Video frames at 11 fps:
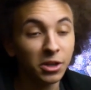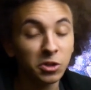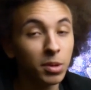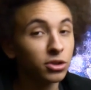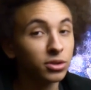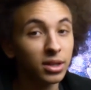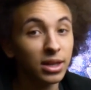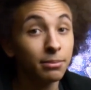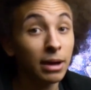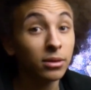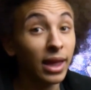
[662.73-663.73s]
especially the
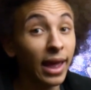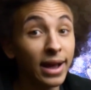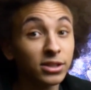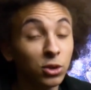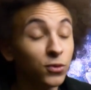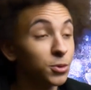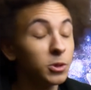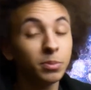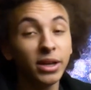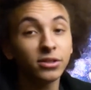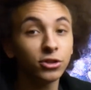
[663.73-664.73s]
amount they ask you for this
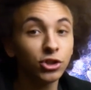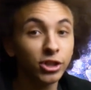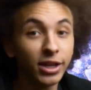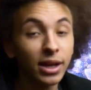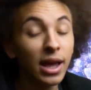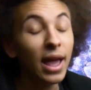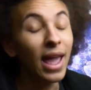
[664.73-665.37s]
piece of shit.